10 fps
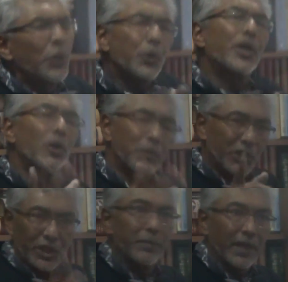Yukio
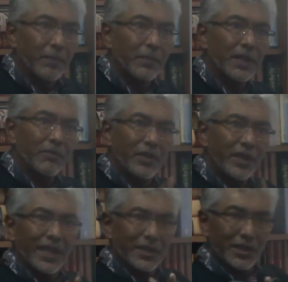Mishima, the
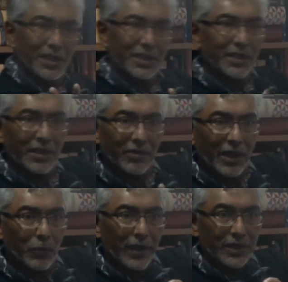very nationalistic
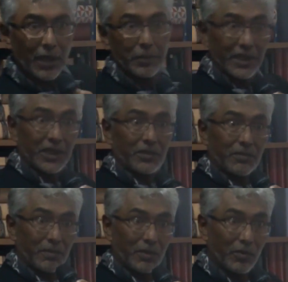right-wing Japanese
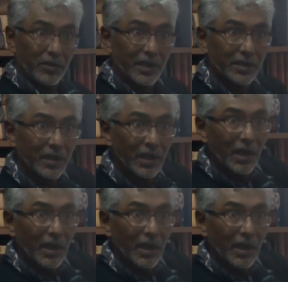novelist,